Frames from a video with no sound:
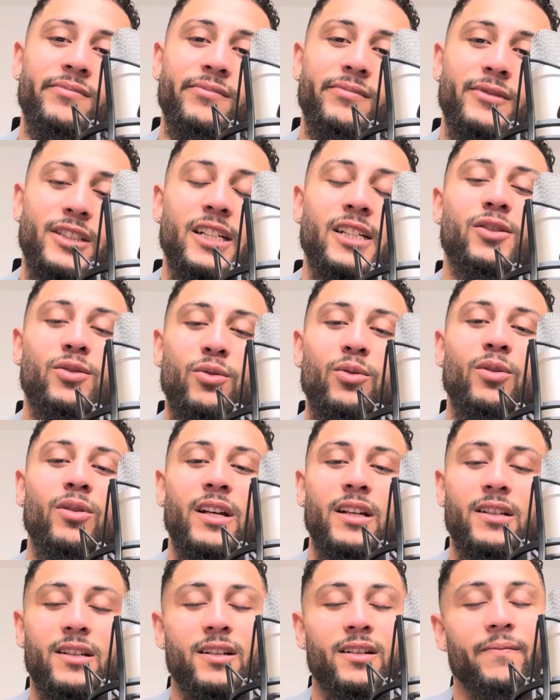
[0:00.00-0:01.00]
just to know
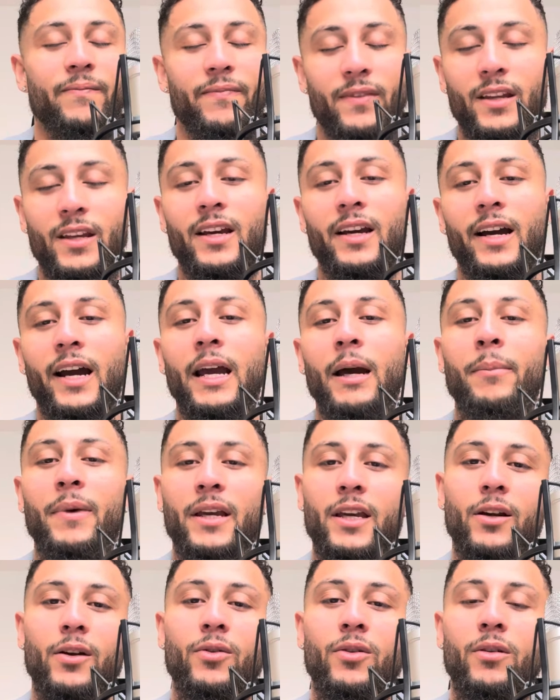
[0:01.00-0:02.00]
that I am
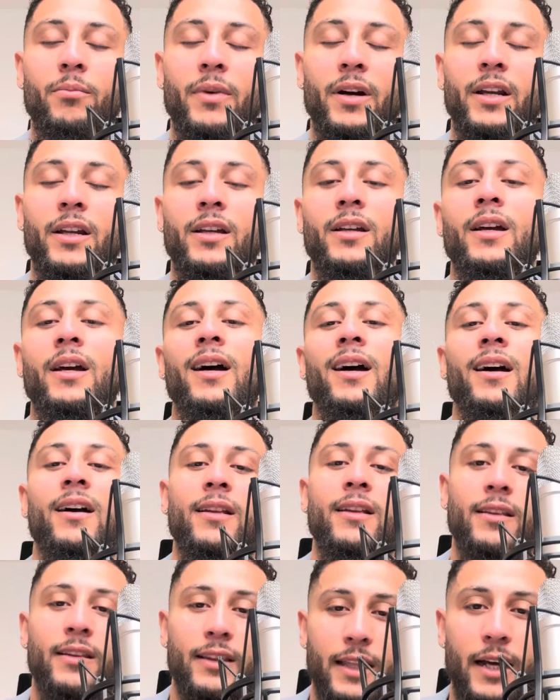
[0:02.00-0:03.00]
making good money.
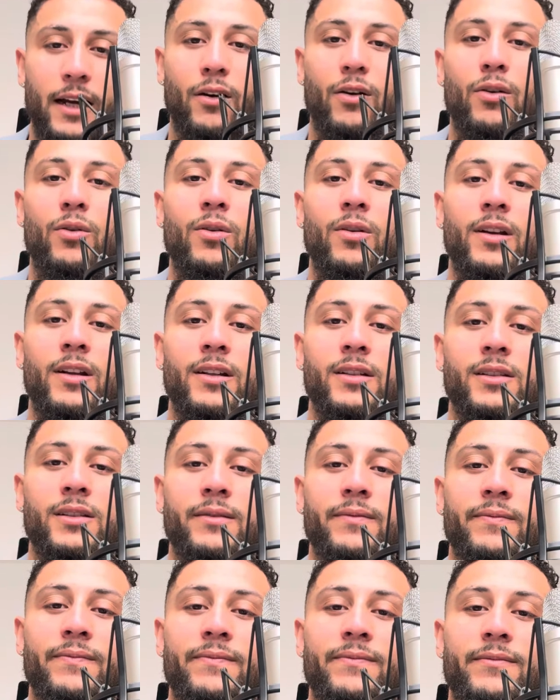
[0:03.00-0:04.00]
Thank goodness.
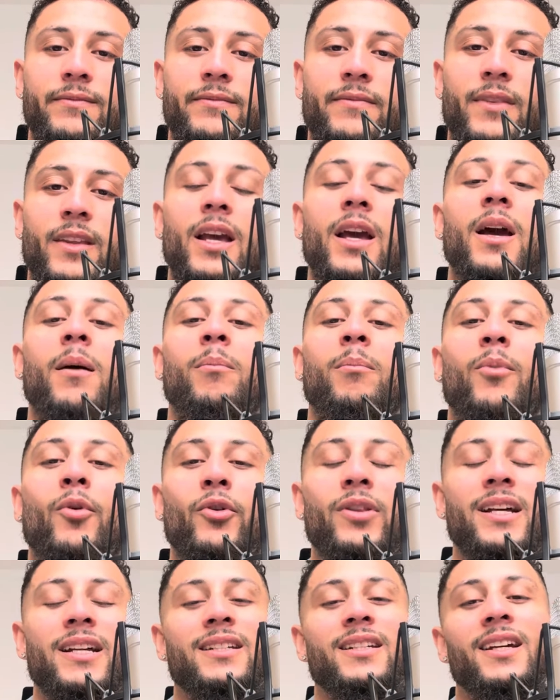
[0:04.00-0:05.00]
More
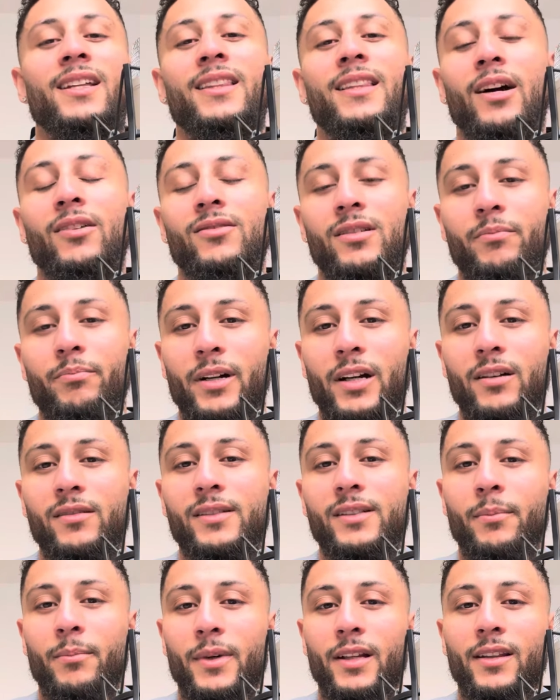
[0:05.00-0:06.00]
than £10,000 a
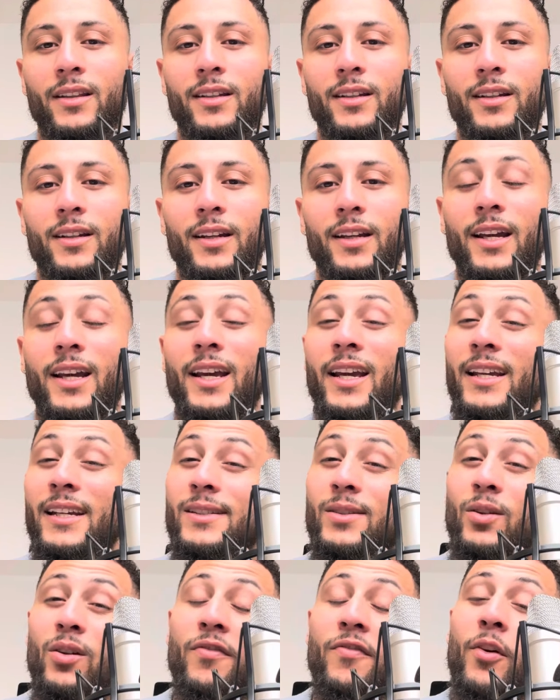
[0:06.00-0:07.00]
month. It's
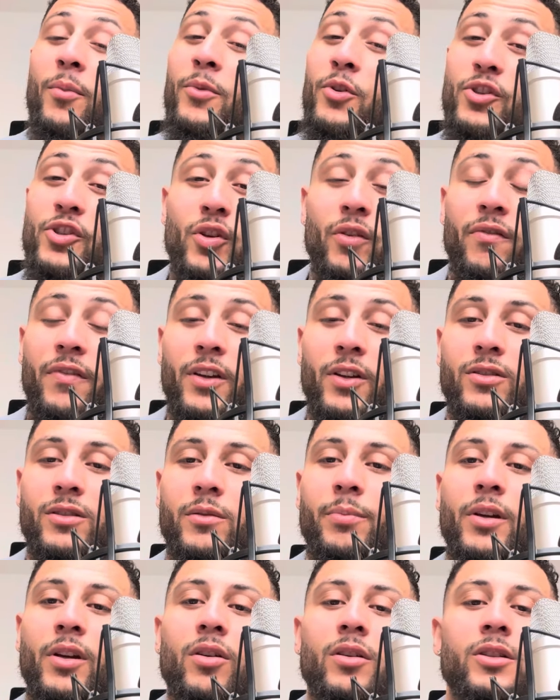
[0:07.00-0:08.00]
not from YouTube views,
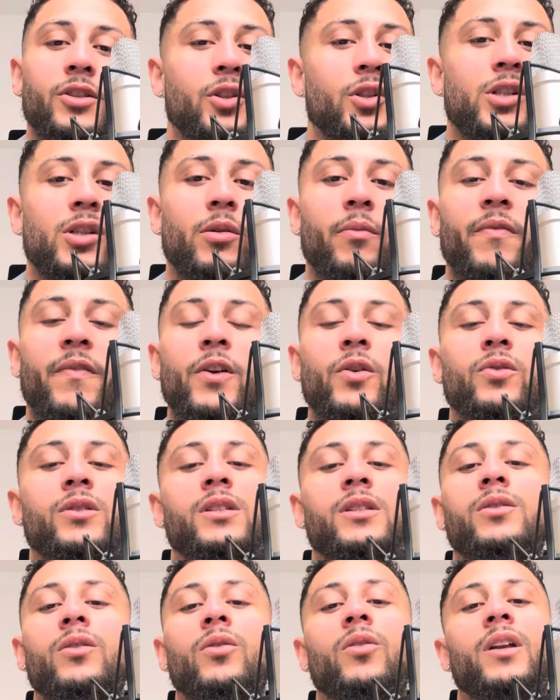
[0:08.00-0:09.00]
because YouTube views
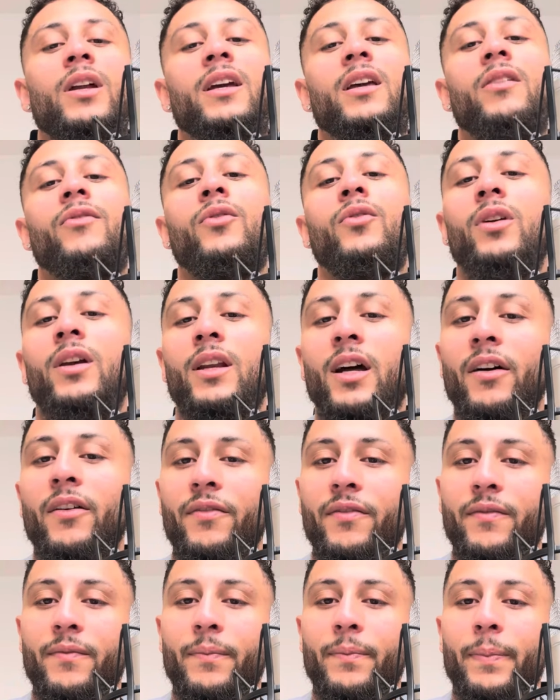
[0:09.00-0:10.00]
is not going to give you enough.
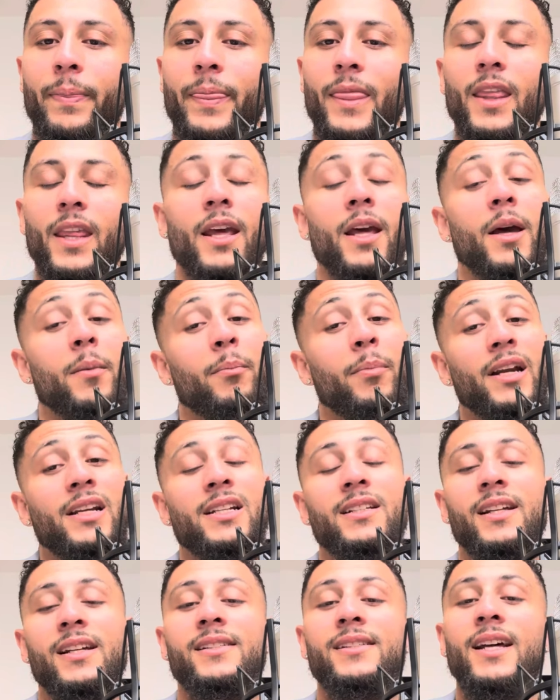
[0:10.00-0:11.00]
But it's
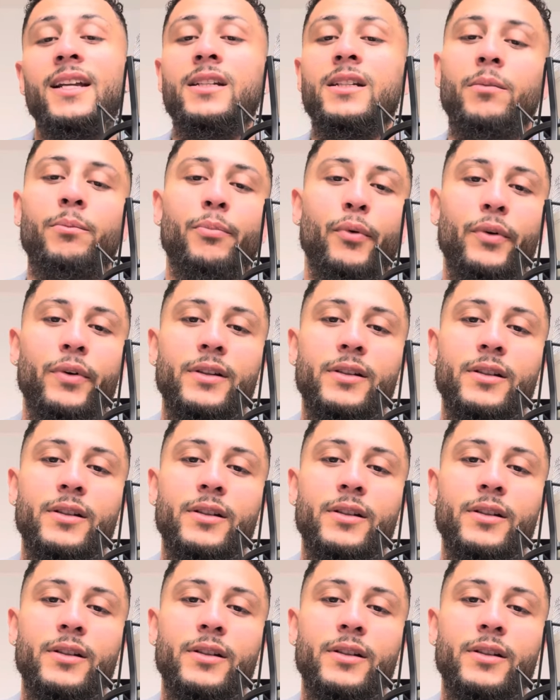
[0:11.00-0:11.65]
a starting point.